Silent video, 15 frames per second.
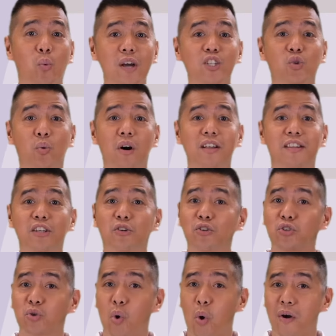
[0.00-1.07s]
which one did you
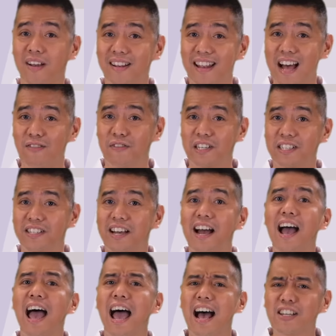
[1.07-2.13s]
score 11
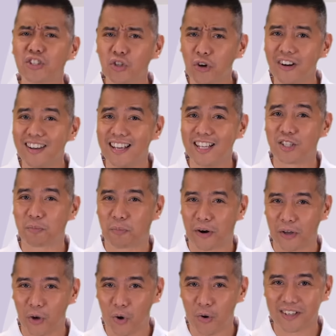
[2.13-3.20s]
as your least
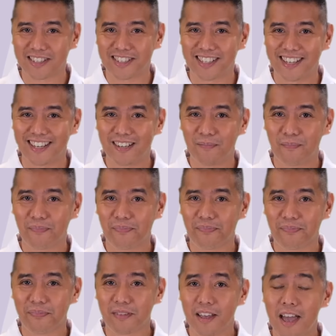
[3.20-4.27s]
priority?
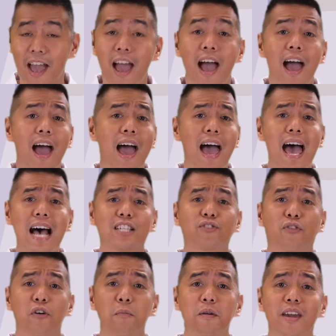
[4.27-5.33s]
As
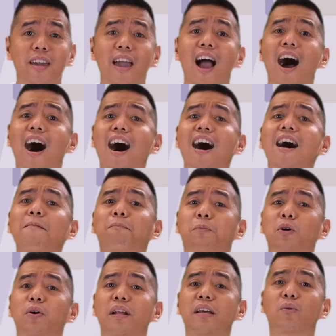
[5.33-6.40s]
for me, I'm
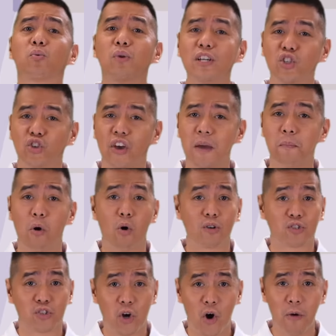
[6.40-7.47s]
putting reshape or
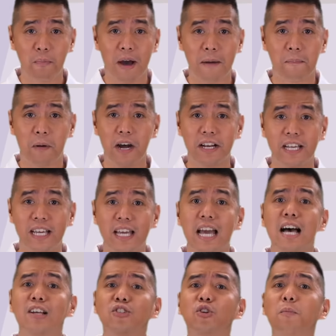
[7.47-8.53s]
tone my body
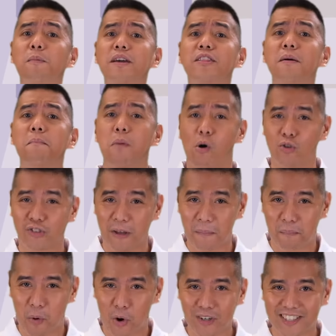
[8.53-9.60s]
to be the most
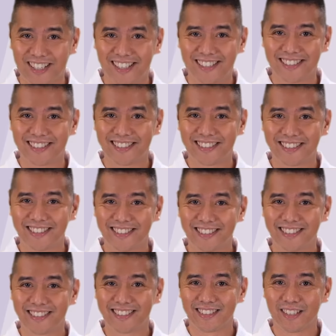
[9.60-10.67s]
important.
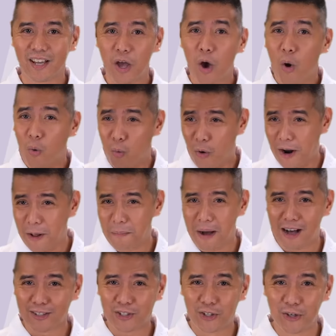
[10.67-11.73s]
What
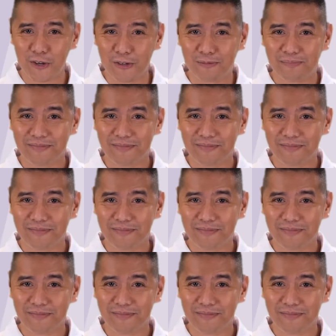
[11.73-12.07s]
about you?